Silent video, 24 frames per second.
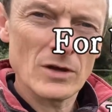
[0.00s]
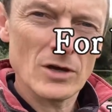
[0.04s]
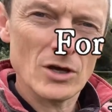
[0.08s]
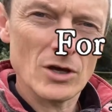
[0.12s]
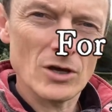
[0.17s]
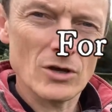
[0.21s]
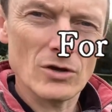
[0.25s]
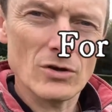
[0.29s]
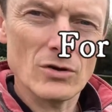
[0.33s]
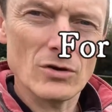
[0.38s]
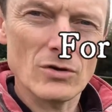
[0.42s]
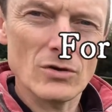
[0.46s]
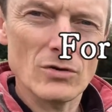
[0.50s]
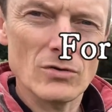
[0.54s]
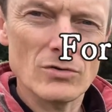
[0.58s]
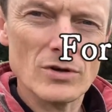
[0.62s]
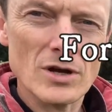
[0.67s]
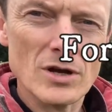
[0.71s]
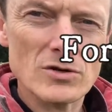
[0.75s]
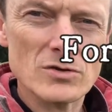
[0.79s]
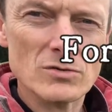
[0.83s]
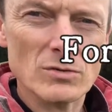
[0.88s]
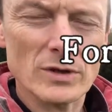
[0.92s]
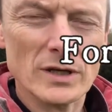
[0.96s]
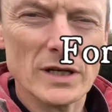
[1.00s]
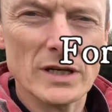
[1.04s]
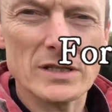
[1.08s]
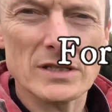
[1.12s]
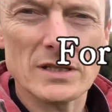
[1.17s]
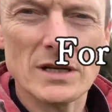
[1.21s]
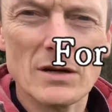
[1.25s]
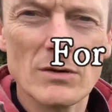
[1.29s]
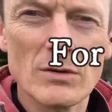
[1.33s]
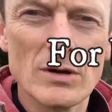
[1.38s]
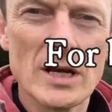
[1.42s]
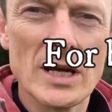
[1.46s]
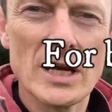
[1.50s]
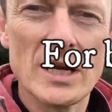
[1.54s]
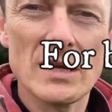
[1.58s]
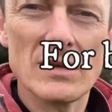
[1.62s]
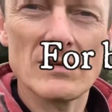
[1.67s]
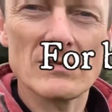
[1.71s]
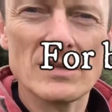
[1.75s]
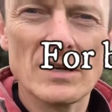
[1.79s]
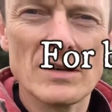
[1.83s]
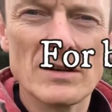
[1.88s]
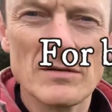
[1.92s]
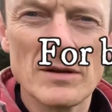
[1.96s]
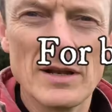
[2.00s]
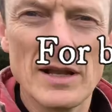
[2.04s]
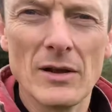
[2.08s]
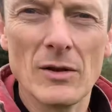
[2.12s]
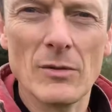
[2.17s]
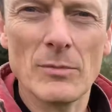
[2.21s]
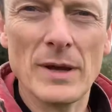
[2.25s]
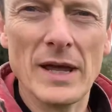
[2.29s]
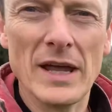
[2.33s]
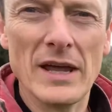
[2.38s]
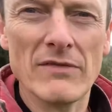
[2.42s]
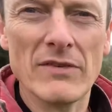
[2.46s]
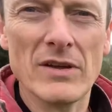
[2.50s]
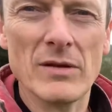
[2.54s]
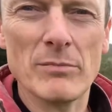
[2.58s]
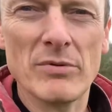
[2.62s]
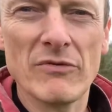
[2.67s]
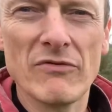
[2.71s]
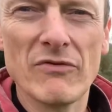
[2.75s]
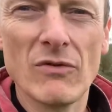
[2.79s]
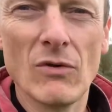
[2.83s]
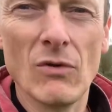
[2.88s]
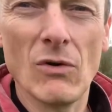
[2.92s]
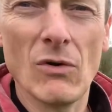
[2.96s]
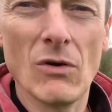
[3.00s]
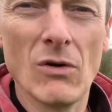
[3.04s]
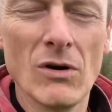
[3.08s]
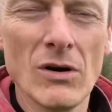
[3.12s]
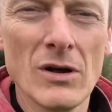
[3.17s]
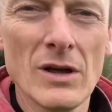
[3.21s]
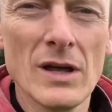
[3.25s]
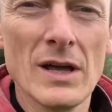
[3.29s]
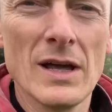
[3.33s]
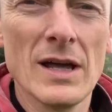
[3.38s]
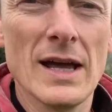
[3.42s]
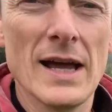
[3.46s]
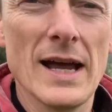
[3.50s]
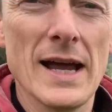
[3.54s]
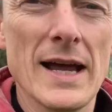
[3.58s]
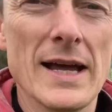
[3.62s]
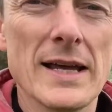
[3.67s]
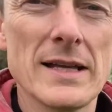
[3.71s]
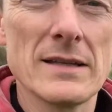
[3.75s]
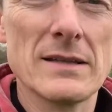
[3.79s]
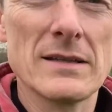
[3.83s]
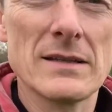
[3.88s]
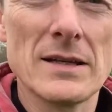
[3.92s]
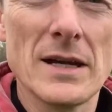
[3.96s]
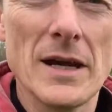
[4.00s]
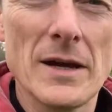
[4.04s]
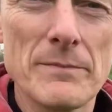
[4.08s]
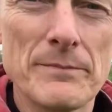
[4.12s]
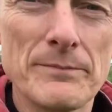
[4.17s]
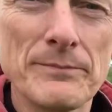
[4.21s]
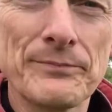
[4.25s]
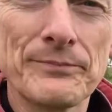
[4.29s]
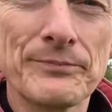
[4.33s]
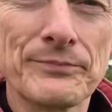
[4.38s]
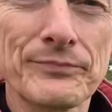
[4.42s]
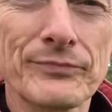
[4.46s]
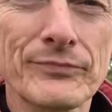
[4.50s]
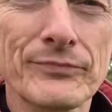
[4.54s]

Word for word: who knows what they're doing, has done a little bit of it before. And